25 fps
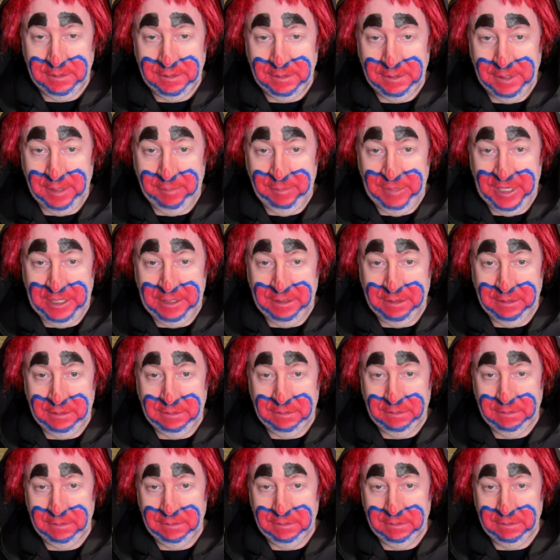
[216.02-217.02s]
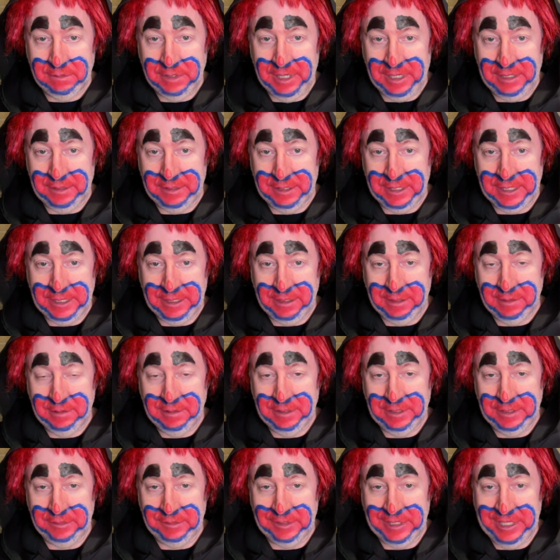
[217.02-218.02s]
I mean, not like
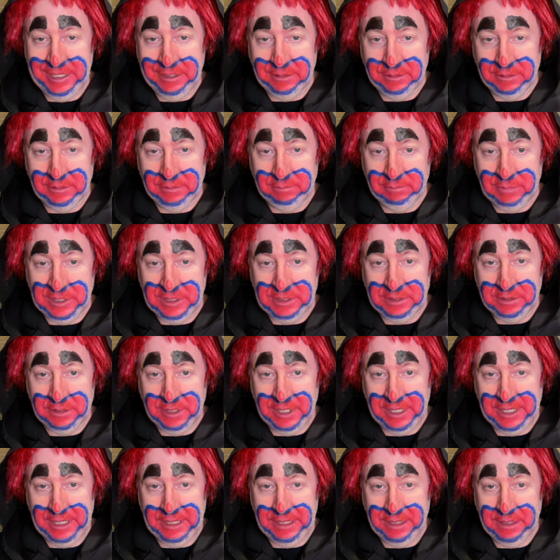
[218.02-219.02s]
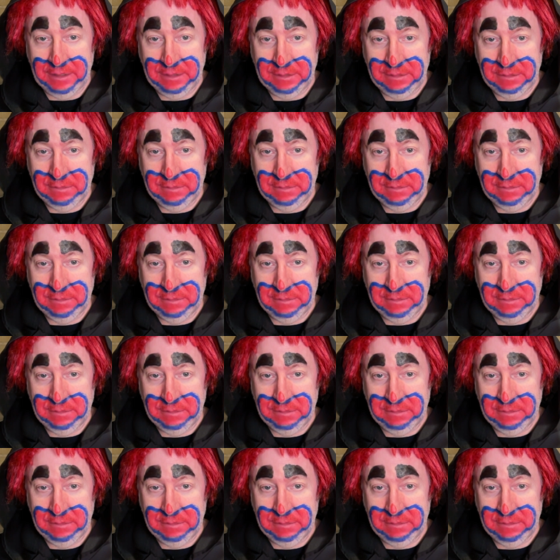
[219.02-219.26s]
illegal, but like